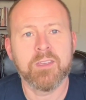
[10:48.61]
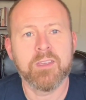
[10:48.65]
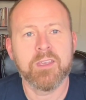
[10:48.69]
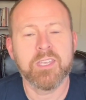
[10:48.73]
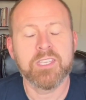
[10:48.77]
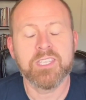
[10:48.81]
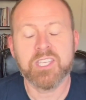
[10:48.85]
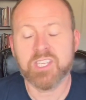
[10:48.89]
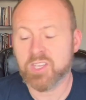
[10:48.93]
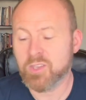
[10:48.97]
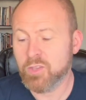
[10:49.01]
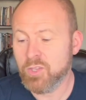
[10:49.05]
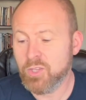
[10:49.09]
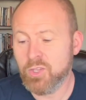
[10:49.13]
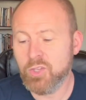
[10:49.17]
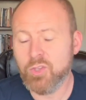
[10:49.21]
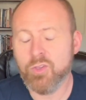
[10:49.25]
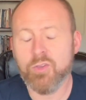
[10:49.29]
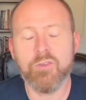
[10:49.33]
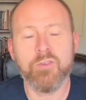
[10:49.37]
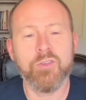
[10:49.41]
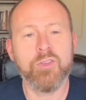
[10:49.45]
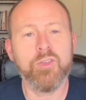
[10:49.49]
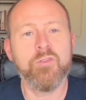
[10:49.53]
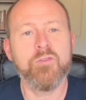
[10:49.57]
So
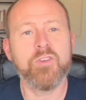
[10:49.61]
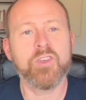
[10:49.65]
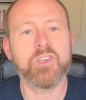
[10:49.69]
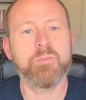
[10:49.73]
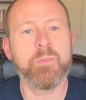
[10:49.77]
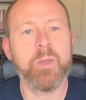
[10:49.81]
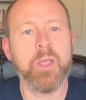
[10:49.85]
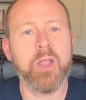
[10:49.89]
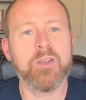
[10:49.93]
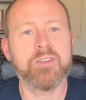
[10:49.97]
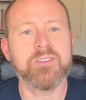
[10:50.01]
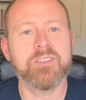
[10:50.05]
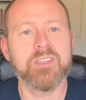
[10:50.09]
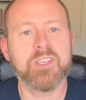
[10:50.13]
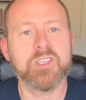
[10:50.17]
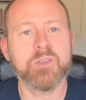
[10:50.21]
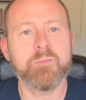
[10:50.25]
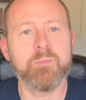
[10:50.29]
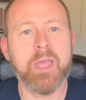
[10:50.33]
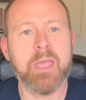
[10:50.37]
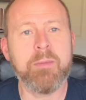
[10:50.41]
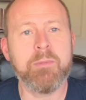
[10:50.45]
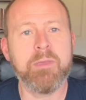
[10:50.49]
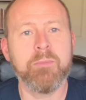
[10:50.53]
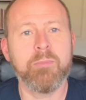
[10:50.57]
you've experienced this
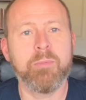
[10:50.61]
maybe.